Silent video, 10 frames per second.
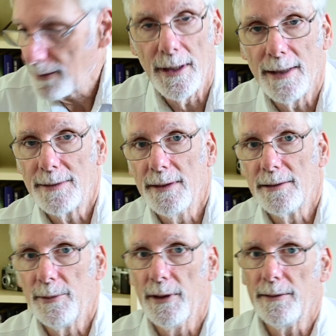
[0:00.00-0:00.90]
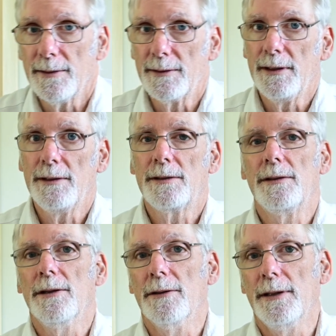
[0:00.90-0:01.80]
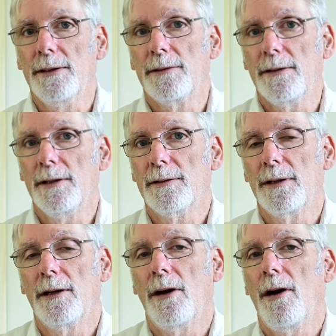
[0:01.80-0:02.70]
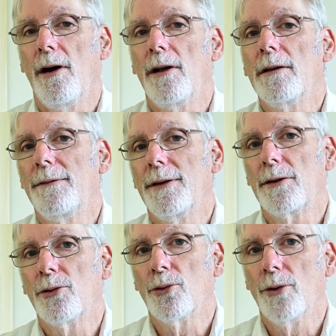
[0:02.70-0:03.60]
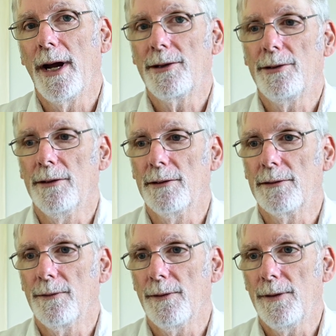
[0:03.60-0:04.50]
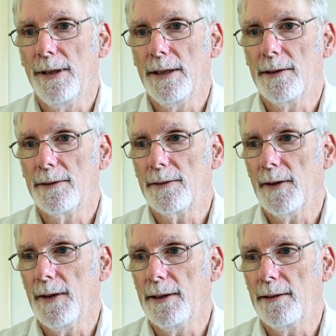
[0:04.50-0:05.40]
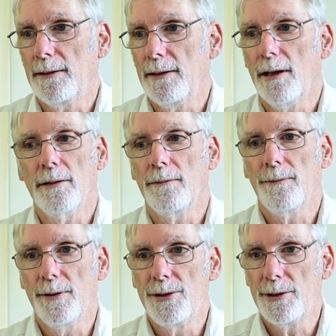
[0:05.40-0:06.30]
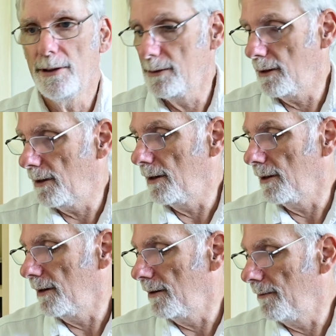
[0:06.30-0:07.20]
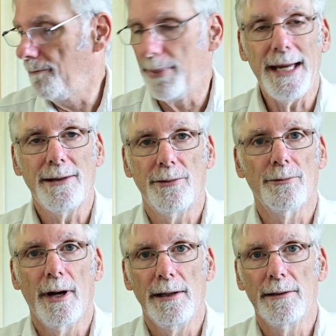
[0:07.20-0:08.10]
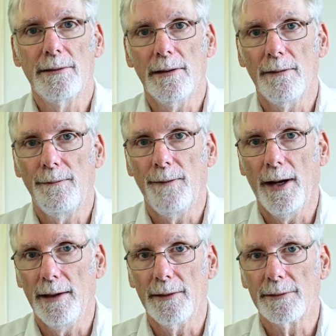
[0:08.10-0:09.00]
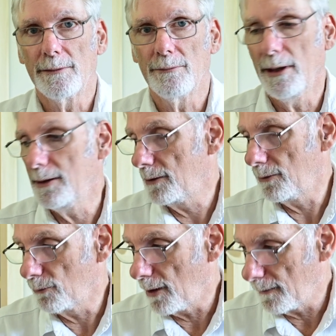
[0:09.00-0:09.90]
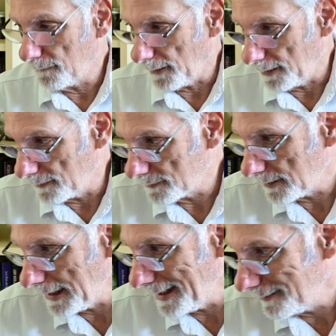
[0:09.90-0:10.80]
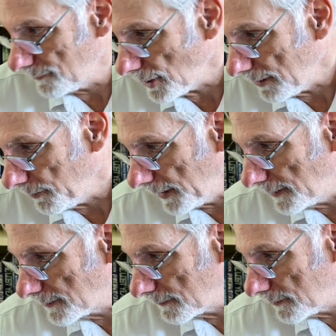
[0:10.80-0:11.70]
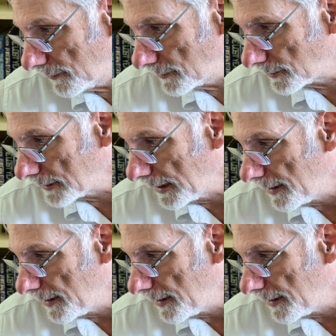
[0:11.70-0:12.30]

the nice things about the Z series is that all of the corrections for things like color fringing are baked right into the files, right into the RAW files and the JPEGs, of course.